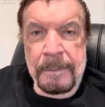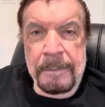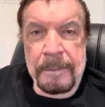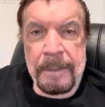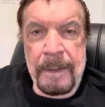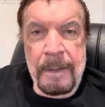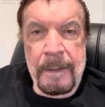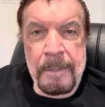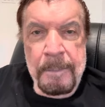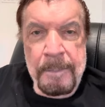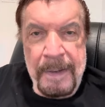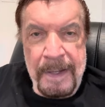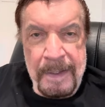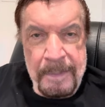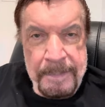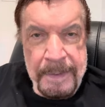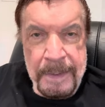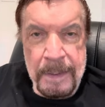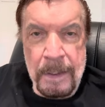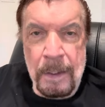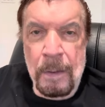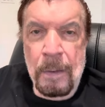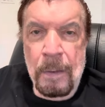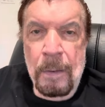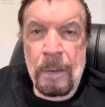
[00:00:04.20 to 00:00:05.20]
had made me
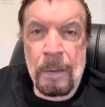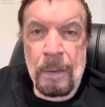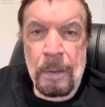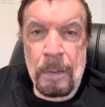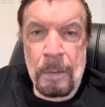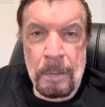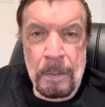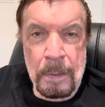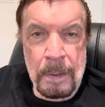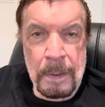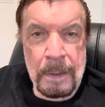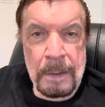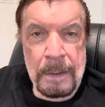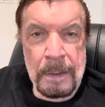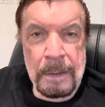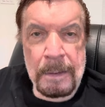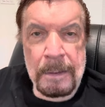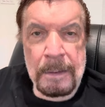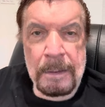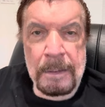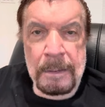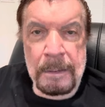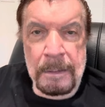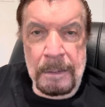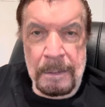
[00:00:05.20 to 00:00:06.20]
a whole
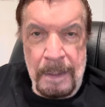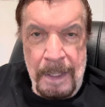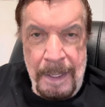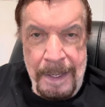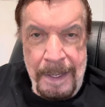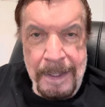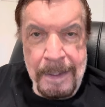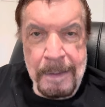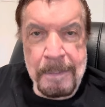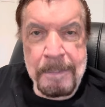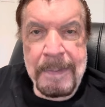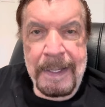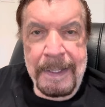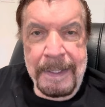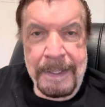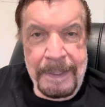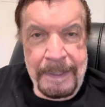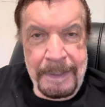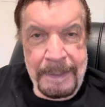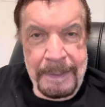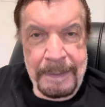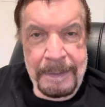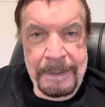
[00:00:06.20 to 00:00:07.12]
lot of money.